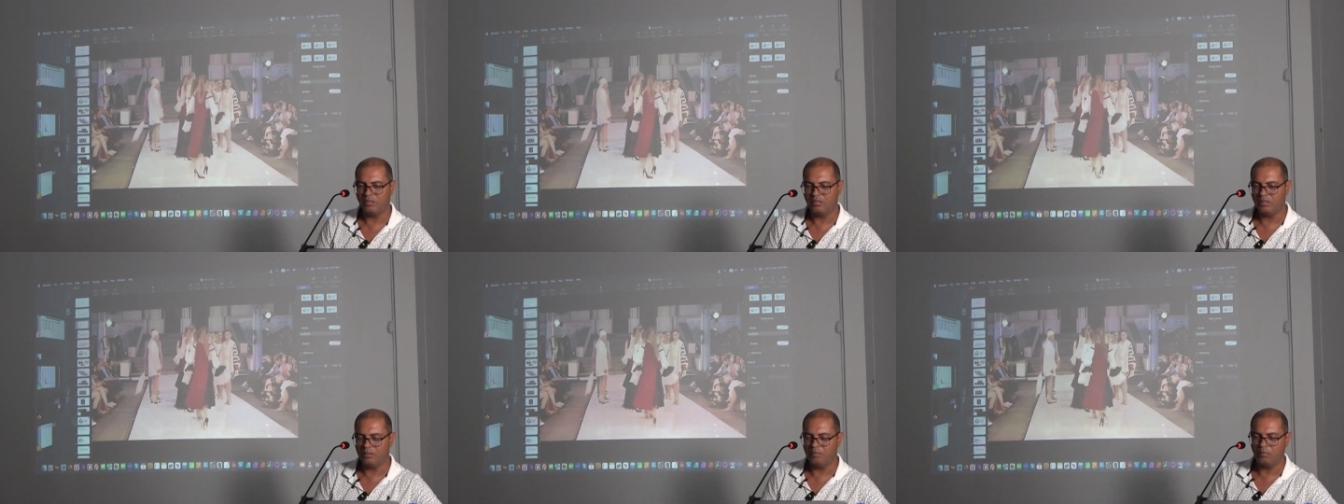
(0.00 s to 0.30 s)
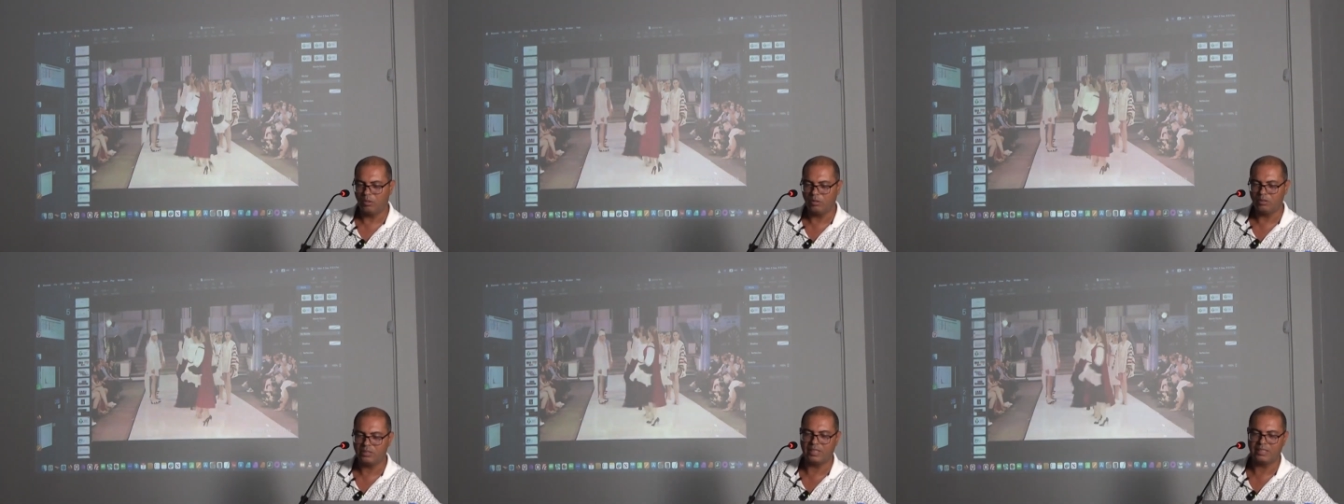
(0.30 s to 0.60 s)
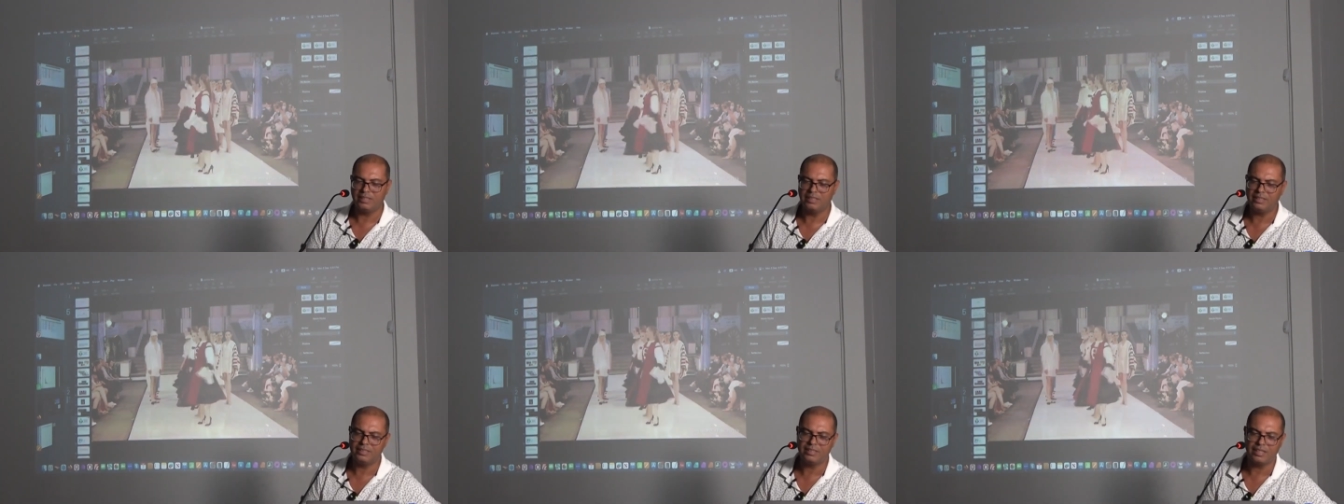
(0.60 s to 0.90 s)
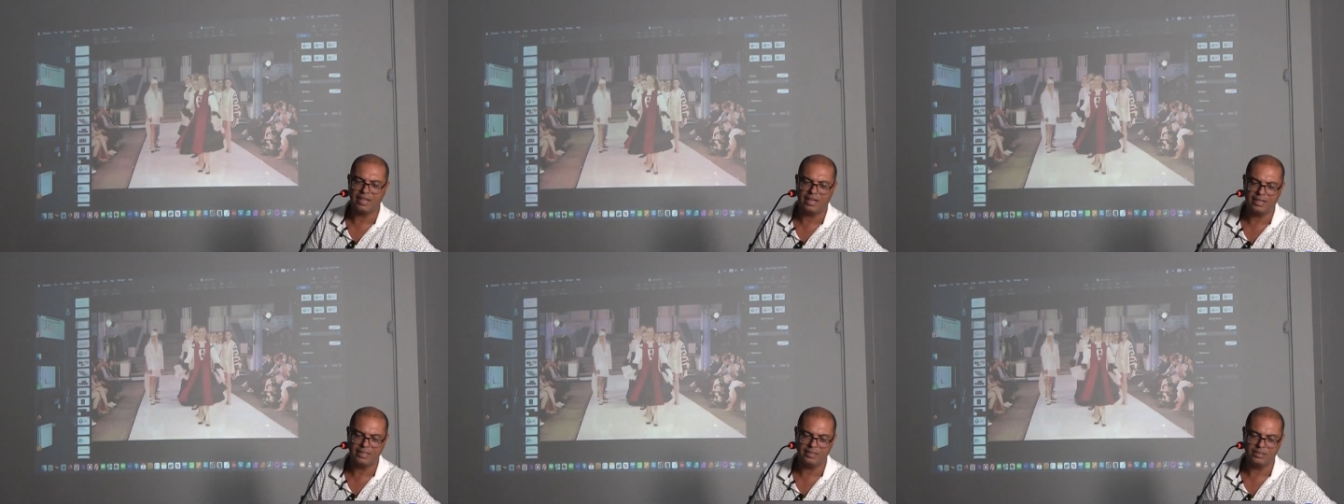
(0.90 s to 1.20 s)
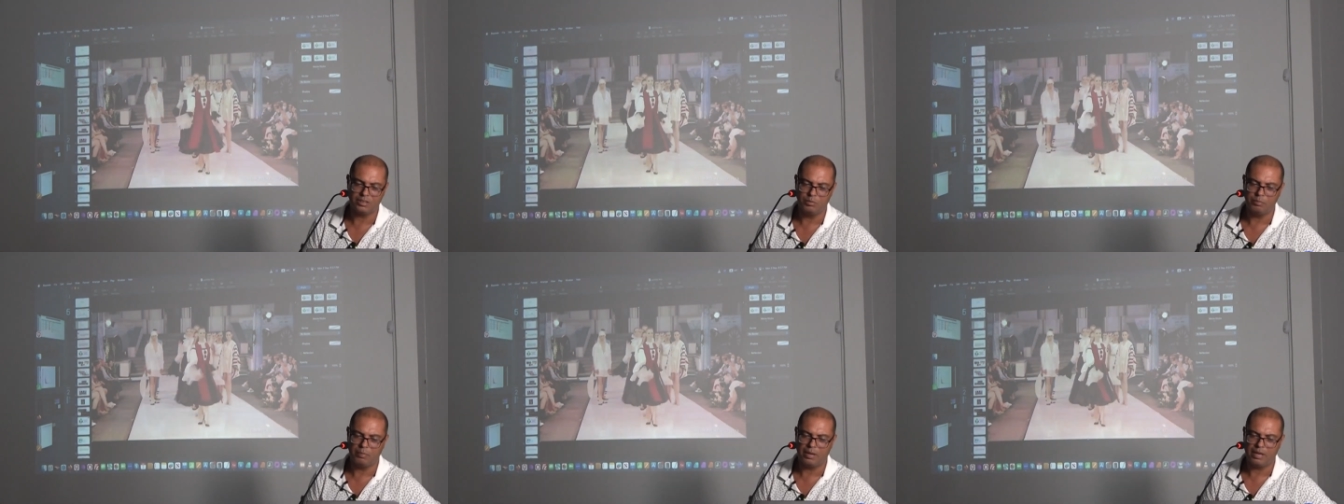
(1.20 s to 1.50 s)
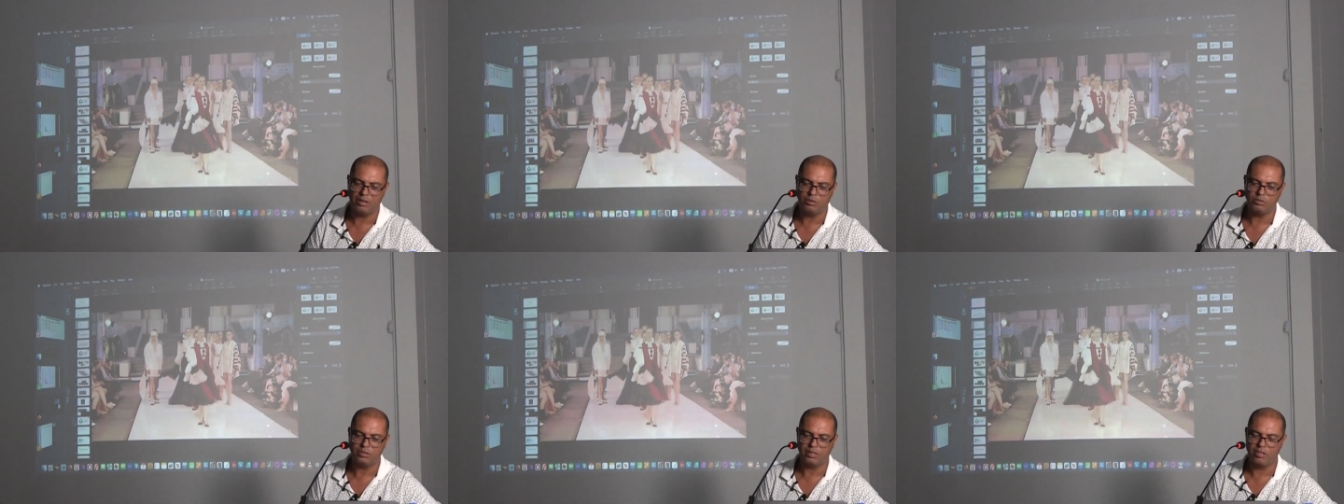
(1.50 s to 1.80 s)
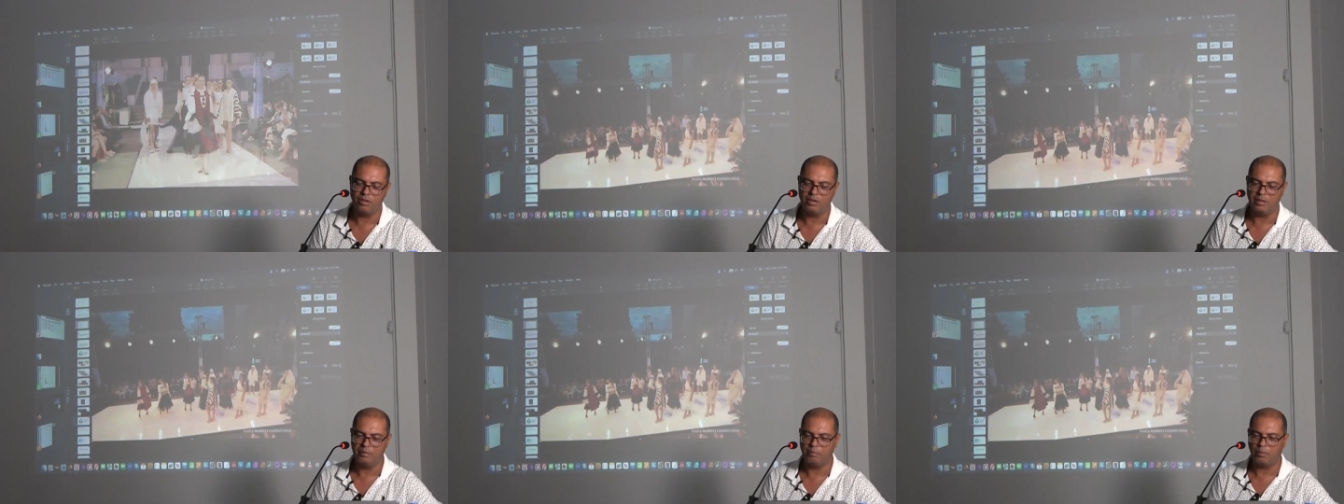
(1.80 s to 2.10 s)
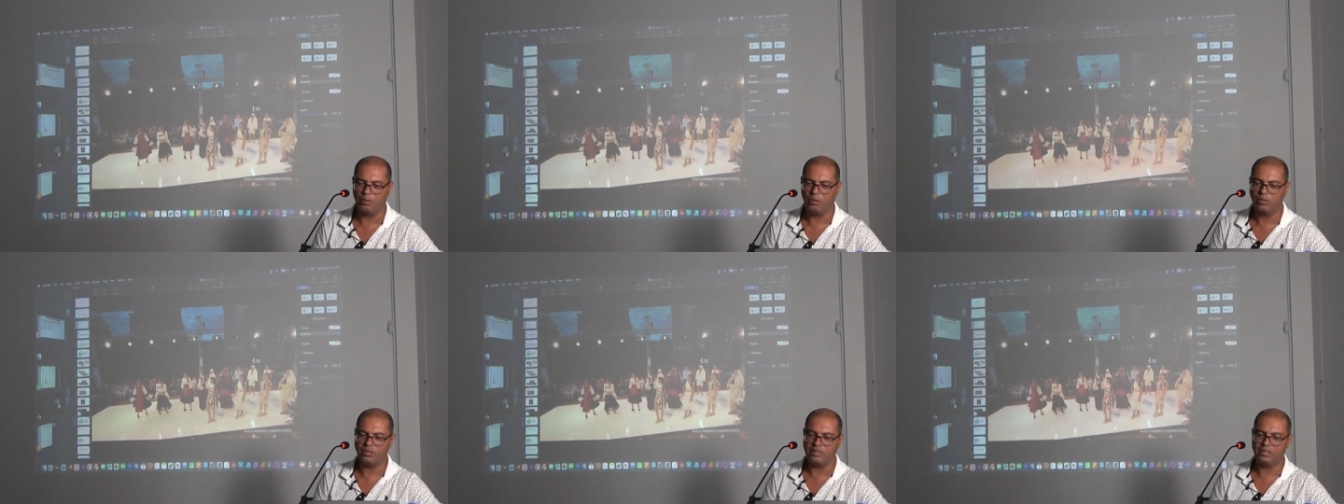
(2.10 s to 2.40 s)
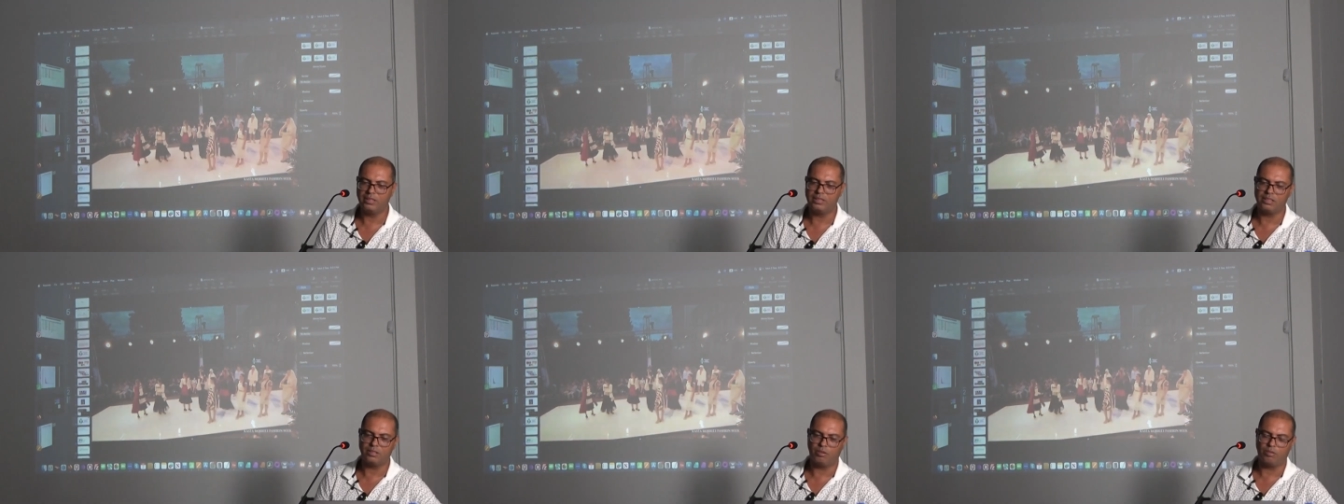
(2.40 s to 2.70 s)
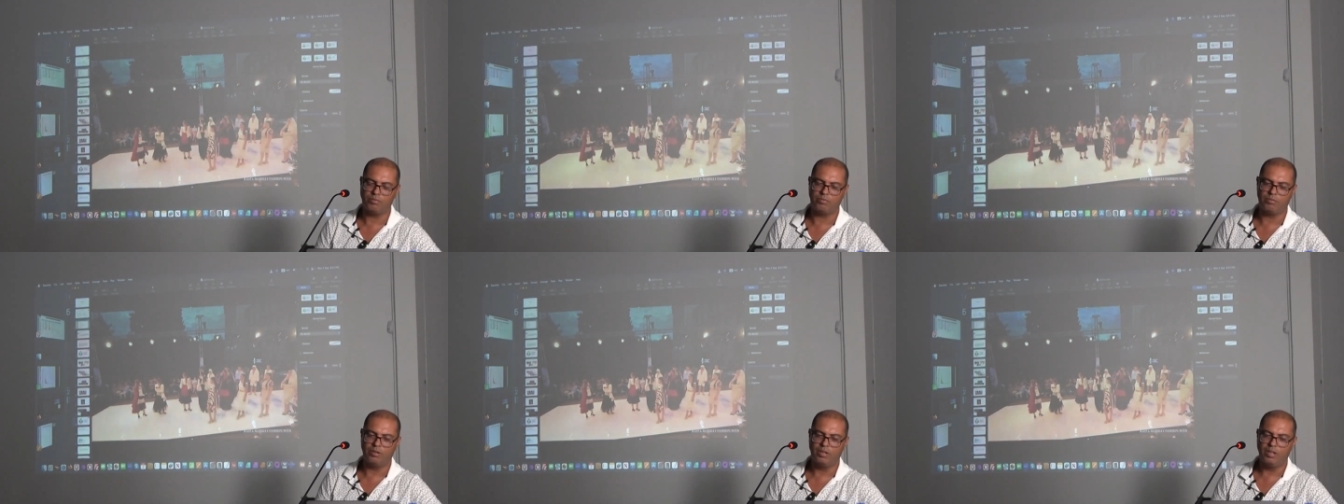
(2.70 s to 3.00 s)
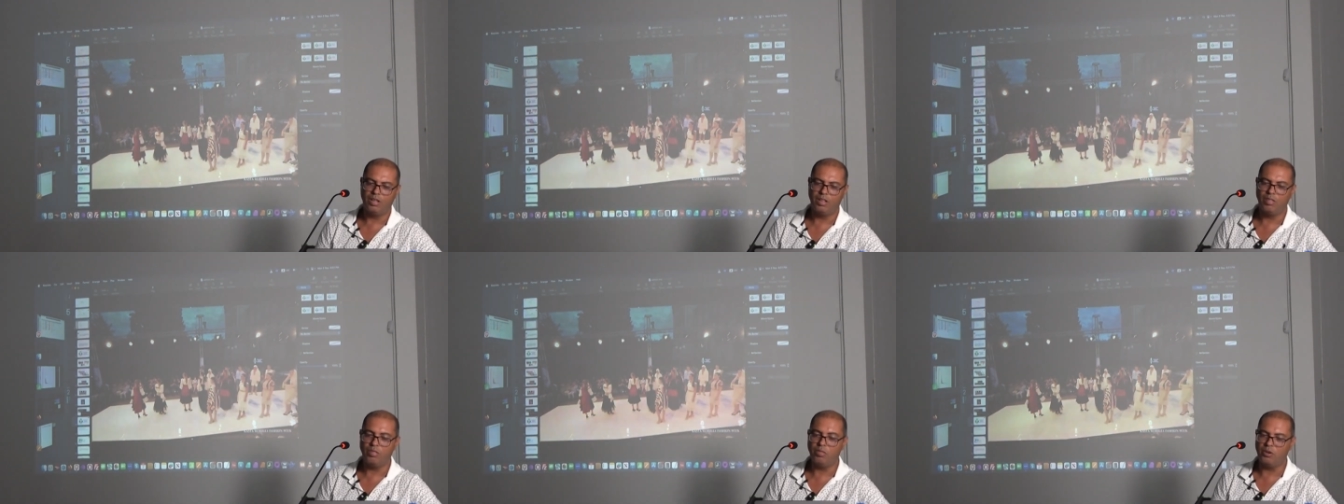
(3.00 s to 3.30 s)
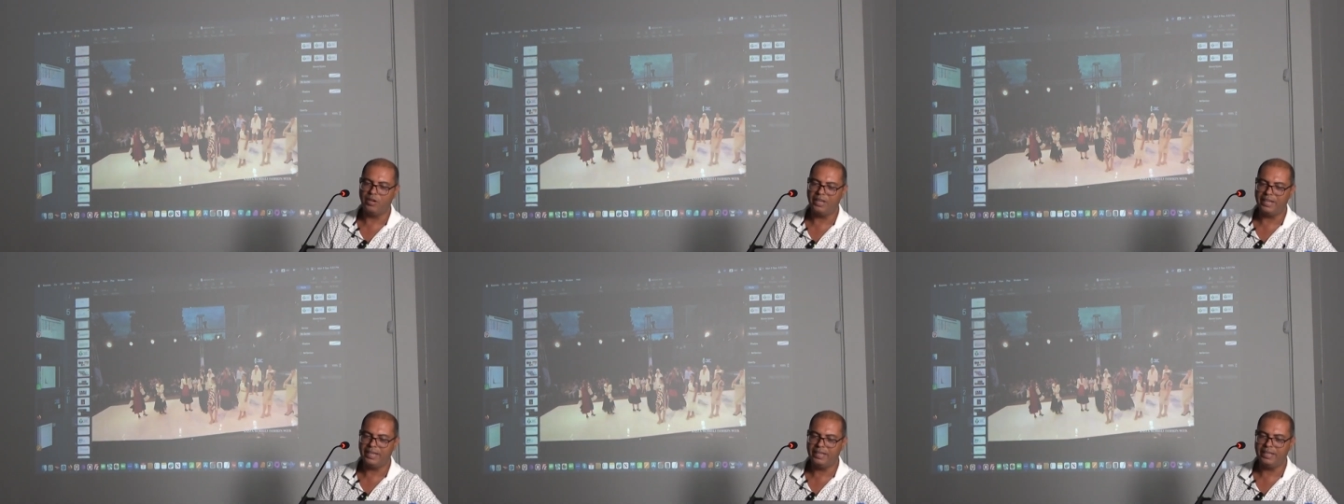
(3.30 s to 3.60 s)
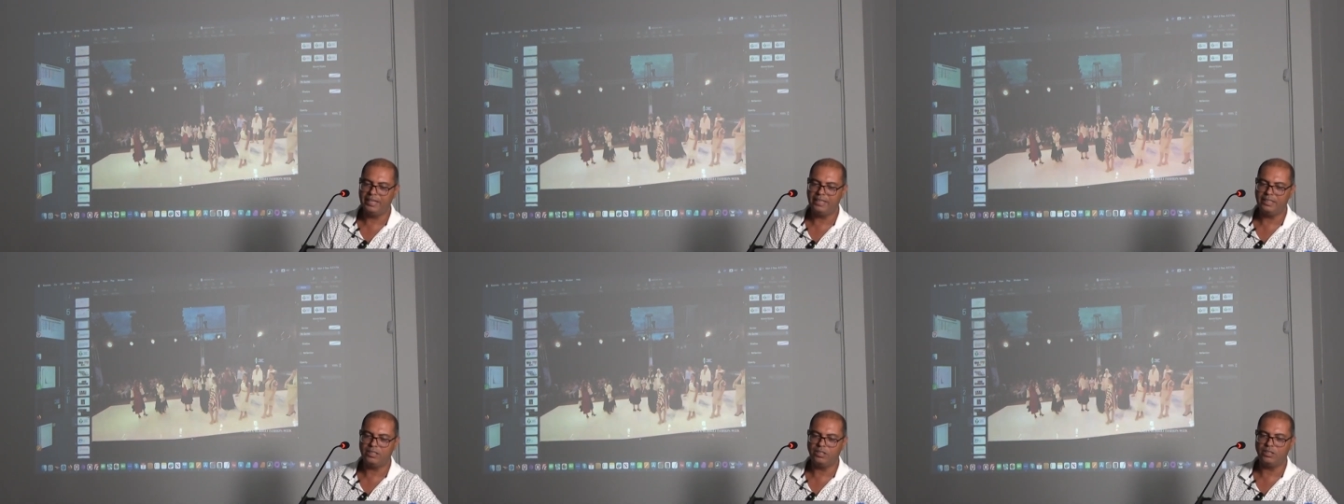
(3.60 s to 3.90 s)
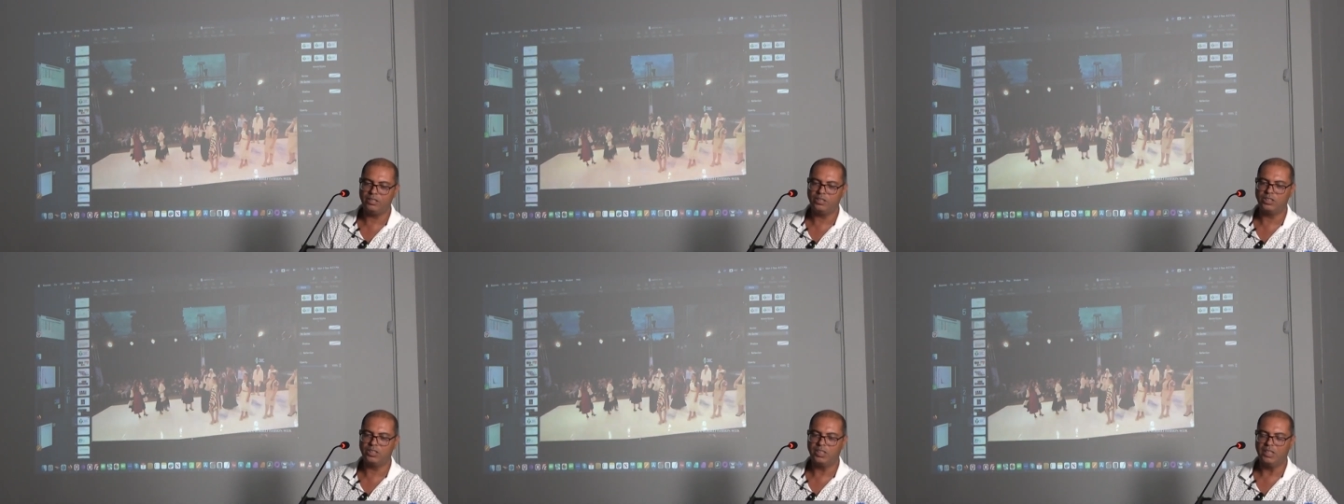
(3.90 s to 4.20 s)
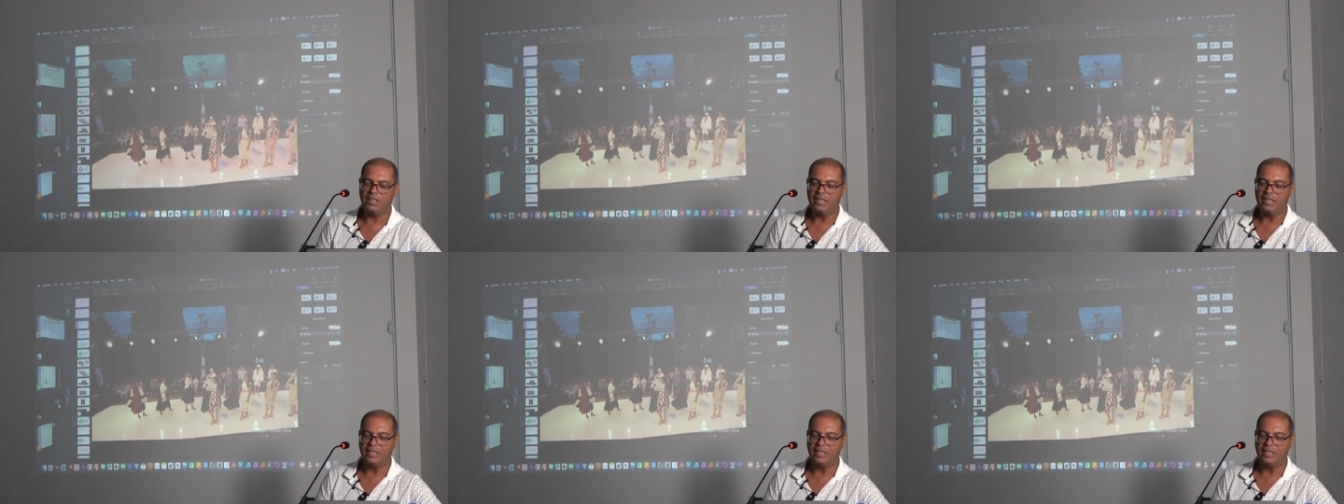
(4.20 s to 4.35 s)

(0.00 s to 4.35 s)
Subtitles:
more sensitized about the importance of the heritage